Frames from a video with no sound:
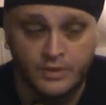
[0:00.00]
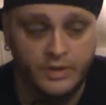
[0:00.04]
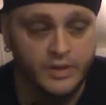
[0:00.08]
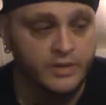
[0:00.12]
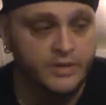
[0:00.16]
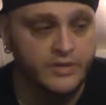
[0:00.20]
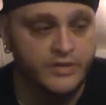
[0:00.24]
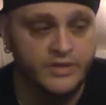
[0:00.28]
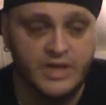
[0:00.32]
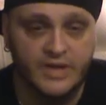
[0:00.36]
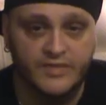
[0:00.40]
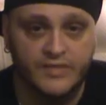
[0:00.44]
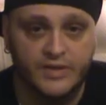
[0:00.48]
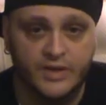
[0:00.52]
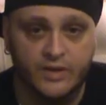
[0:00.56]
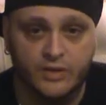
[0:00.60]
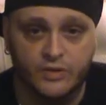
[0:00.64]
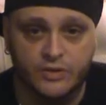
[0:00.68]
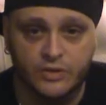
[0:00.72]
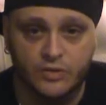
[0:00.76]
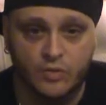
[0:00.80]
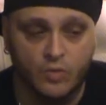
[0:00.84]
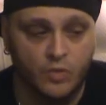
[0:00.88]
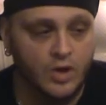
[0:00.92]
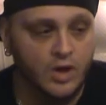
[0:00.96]
7
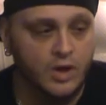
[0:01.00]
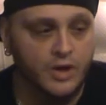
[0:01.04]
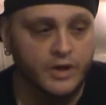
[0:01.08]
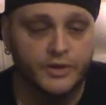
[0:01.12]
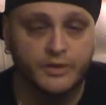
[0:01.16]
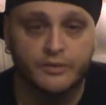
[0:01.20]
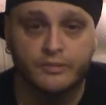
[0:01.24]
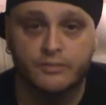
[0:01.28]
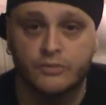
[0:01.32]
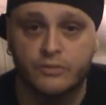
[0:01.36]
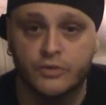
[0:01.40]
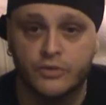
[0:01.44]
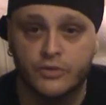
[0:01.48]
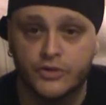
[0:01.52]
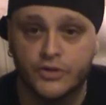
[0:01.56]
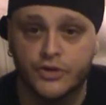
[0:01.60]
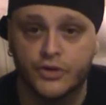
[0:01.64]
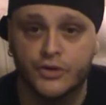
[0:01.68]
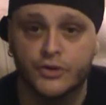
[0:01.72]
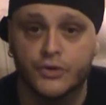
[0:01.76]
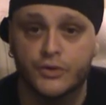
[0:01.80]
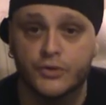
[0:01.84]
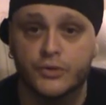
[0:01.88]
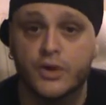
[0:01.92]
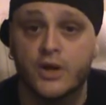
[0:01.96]
notes. 1,
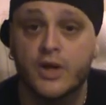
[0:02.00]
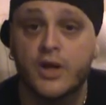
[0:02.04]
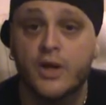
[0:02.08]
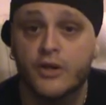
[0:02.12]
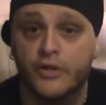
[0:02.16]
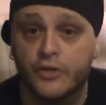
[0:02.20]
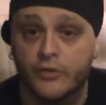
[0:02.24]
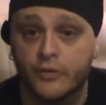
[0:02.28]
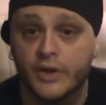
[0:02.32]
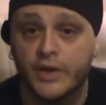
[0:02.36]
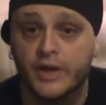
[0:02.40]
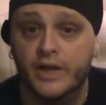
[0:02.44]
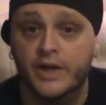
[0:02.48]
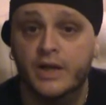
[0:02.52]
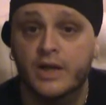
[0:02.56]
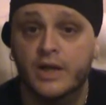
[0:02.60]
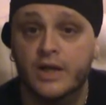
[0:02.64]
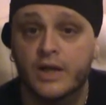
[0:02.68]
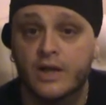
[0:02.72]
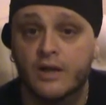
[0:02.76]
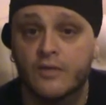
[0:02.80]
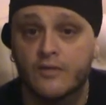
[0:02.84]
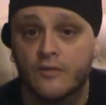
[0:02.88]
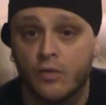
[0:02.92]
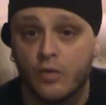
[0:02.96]
2, 3,
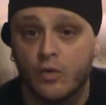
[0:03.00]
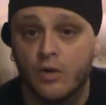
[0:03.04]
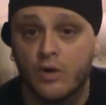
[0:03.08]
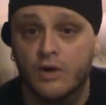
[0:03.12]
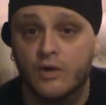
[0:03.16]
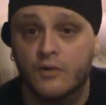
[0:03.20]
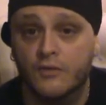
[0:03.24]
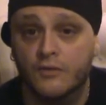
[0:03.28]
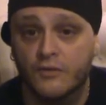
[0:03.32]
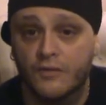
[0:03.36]
4,